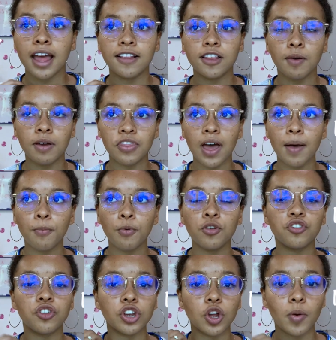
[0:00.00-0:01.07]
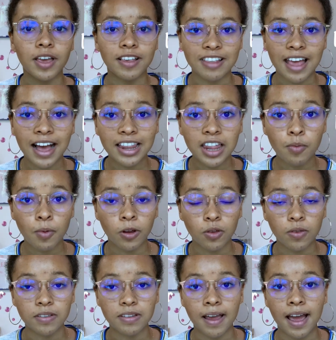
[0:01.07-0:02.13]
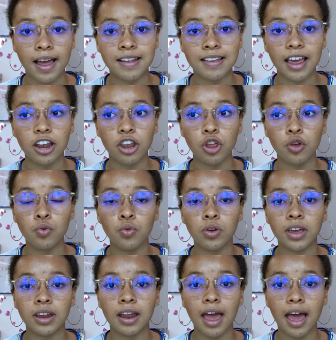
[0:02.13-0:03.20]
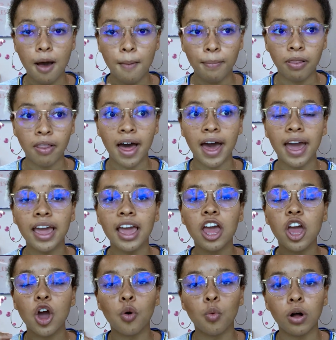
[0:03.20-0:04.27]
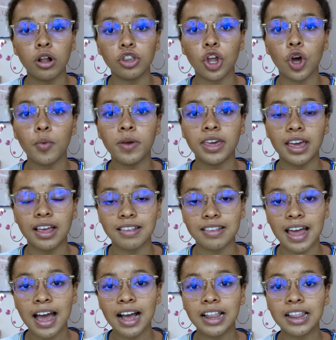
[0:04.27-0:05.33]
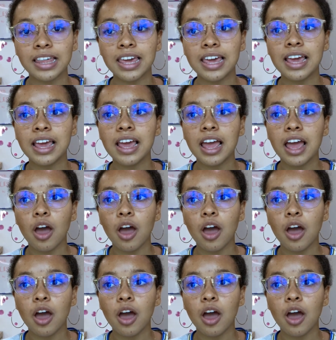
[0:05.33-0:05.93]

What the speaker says: And so at that point, you know exactly where you stand and you can apply while knowing exactly